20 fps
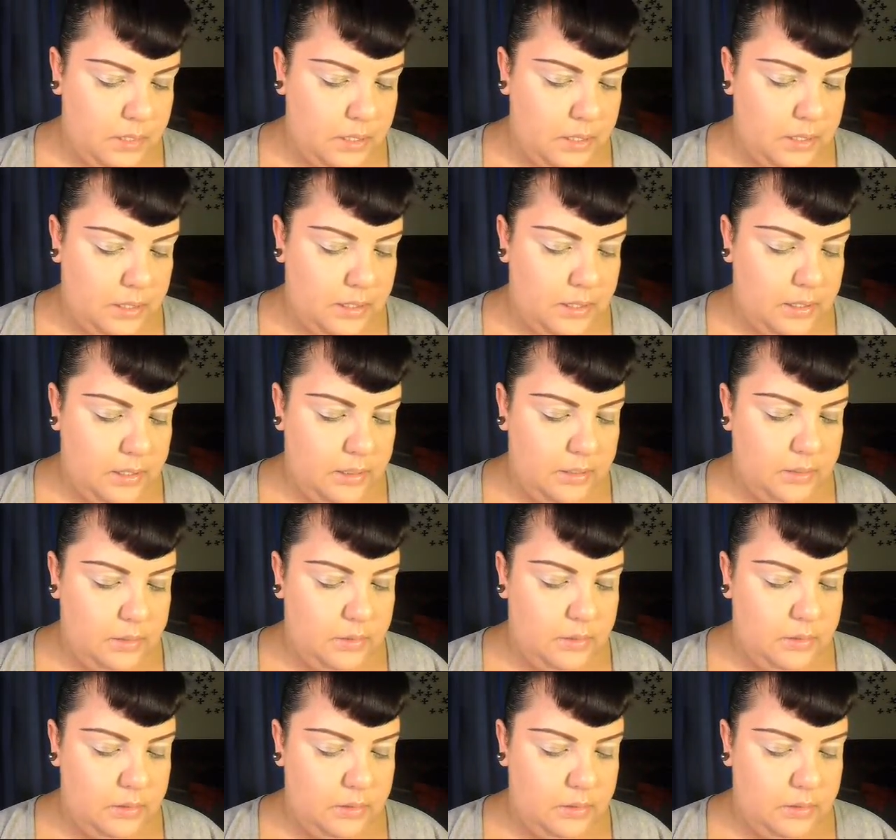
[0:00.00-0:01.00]
and
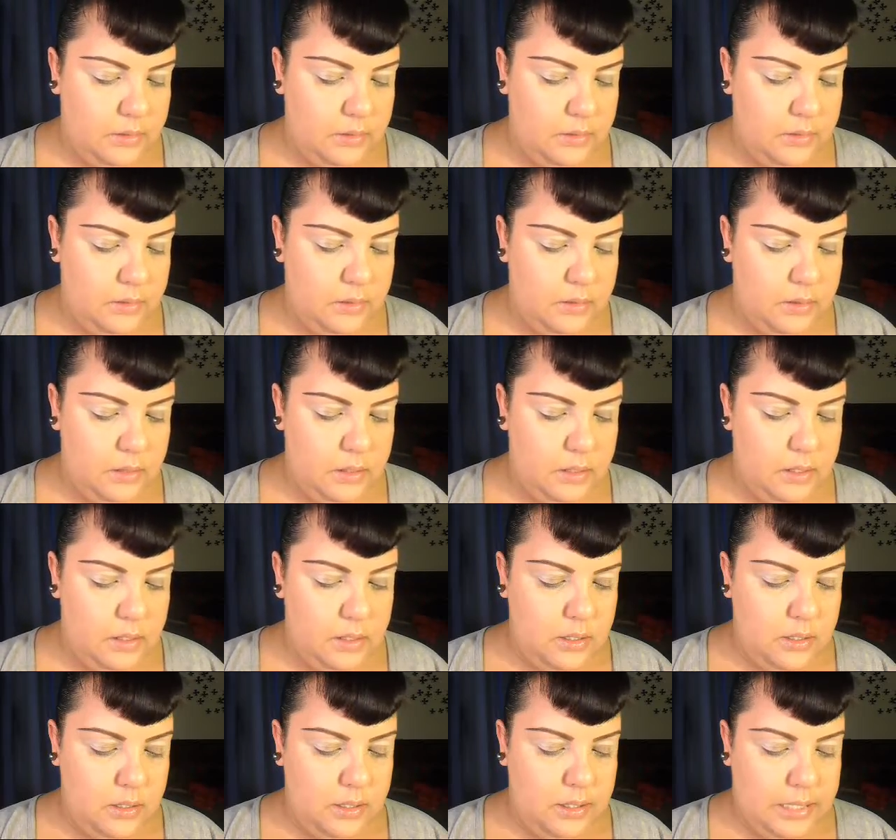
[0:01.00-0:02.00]

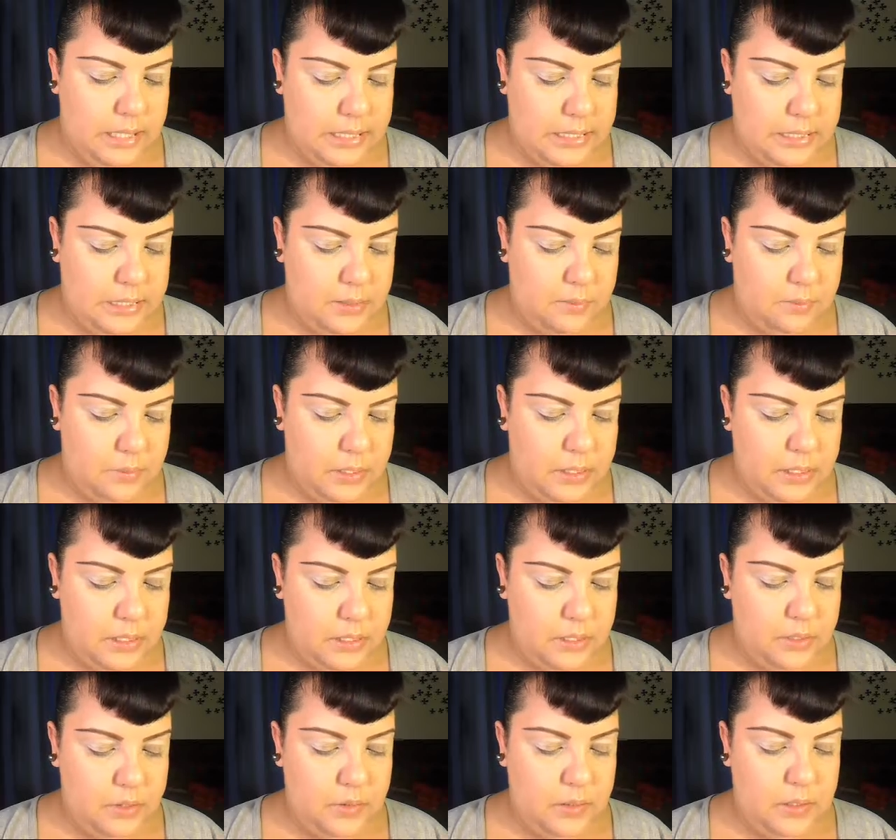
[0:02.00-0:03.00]
get some
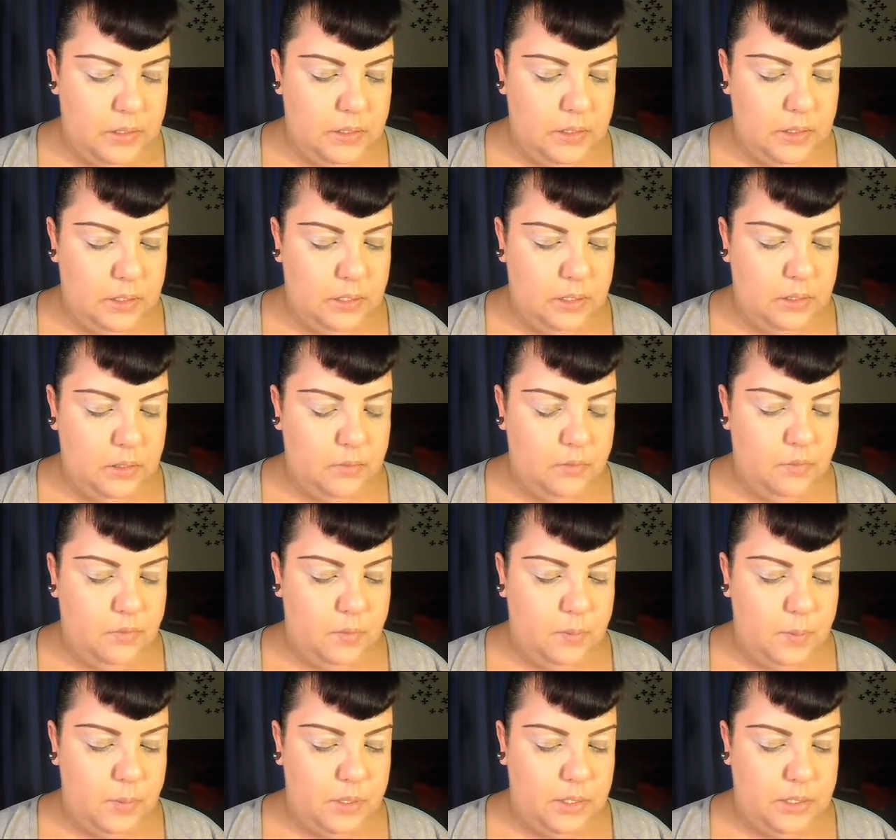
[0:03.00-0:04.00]
color in there
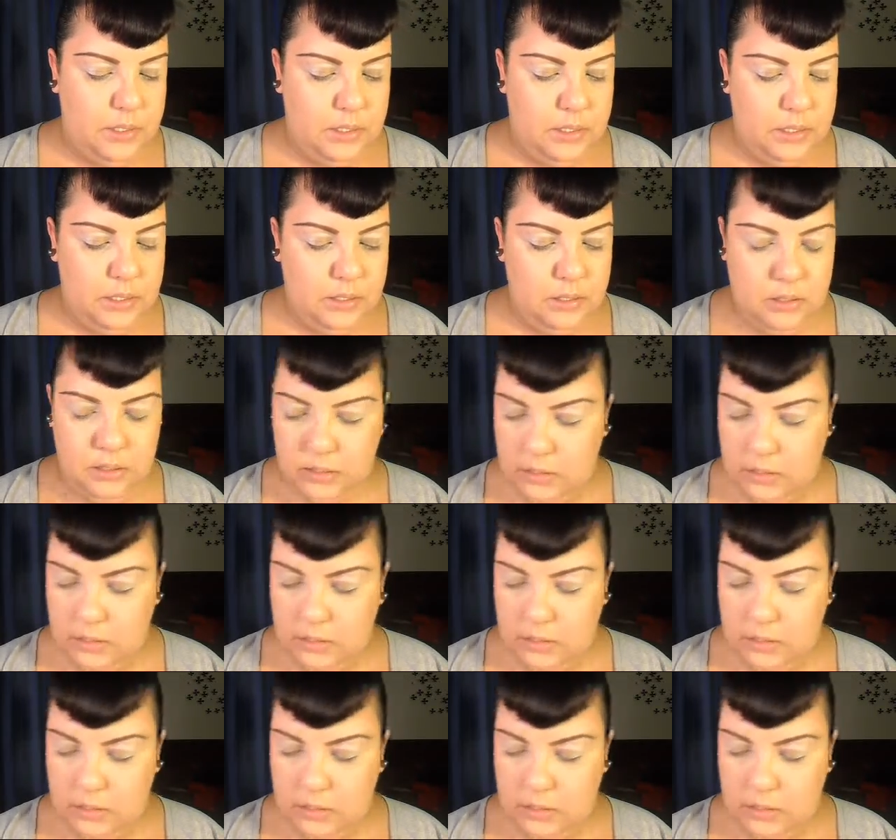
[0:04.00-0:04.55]
from the lid.